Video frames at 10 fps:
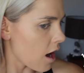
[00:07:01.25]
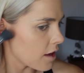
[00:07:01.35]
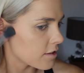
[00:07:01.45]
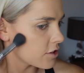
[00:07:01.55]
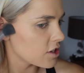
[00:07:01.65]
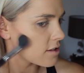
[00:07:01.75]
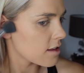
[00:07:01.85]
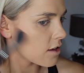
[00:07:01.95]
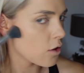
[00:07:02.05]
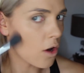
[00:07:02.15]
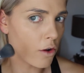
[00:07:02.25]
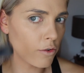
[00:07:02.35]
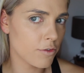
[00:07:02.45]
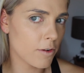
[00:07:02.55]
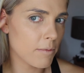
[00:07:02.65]
I suggest that you
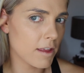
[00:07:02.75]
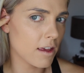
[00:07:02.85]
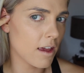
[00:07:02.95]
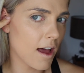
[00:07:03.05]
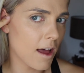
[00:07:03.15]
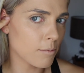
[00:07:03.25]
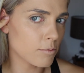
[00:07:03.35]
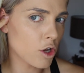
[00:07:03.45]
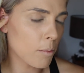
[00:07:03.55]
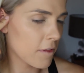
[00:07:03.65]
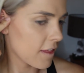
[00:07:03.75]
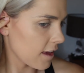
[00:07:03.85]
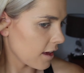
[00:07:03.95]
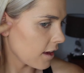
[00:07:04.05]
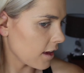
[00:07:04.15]
go from the top of
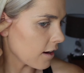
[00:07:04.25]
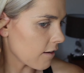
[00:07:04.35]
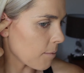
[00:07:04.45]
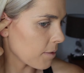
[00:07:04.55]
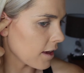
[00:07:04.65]
the ear up